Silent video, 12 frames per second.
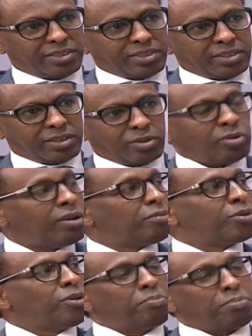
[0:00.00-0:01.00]
He would
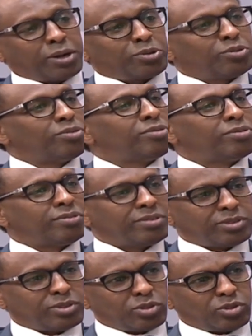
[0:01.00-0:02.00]
have gone back to
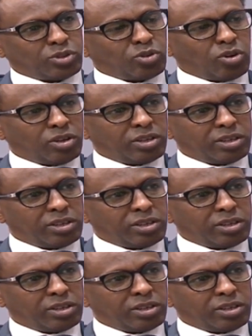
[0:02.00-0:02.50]
Sugoi.